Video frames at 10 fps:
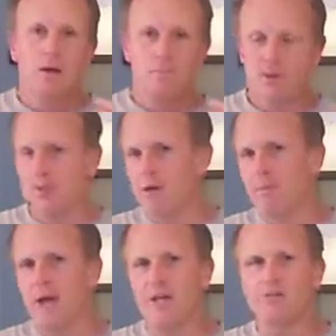pitch their
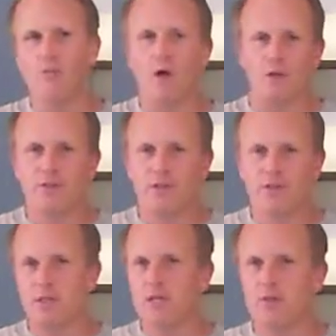best, do all the things
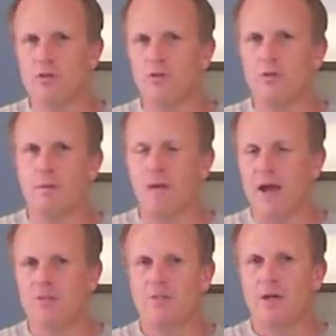they need to do their
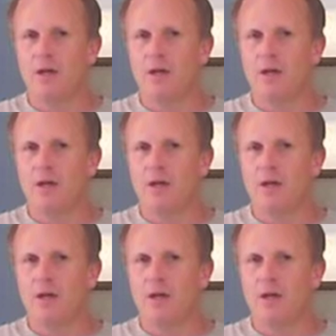best.